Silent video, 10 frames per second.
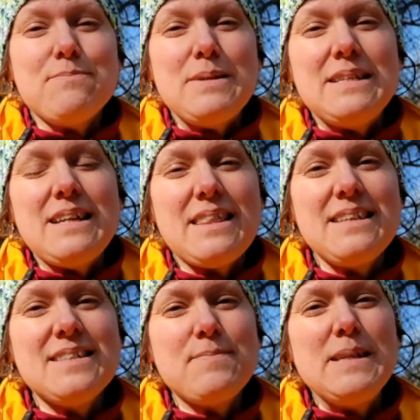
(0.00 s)

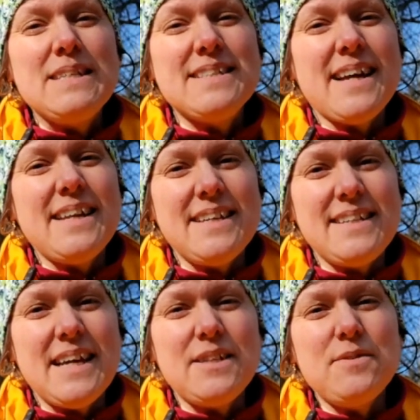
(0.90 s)
Nothing's been decided
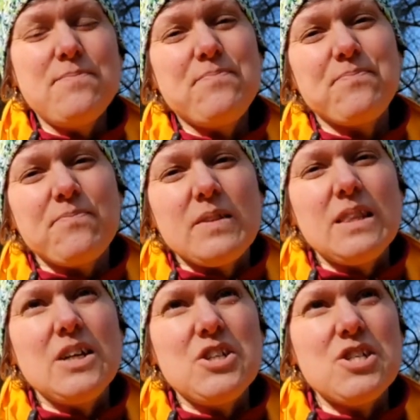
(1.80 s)
yet.
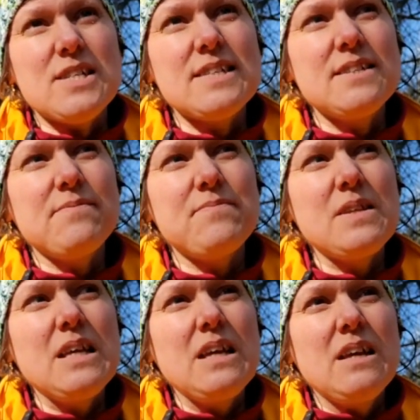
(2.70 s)
They're just
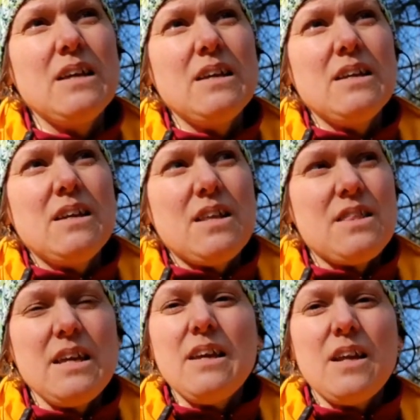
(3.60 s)

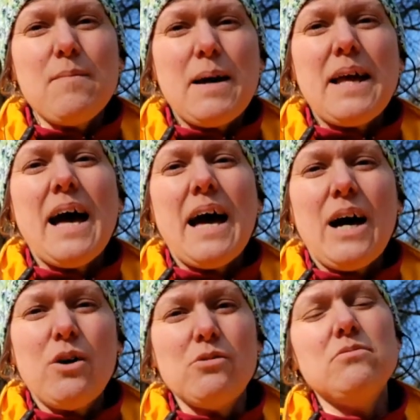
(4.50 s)
thinking about
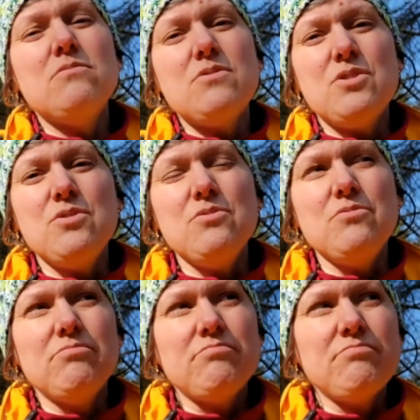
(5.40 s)
how
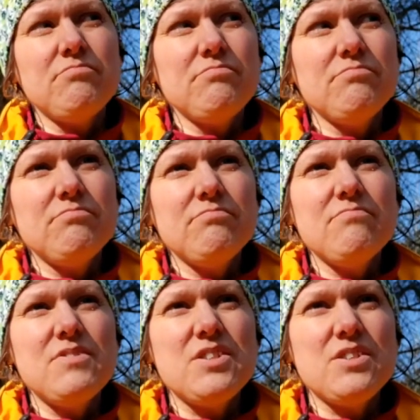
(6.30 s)
to
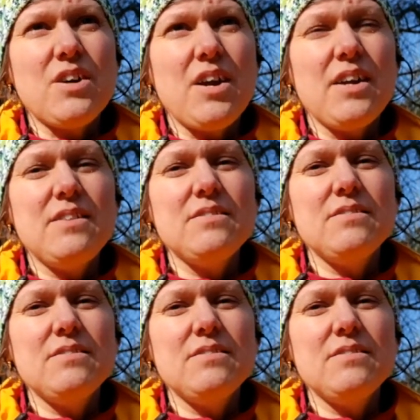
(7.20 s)
start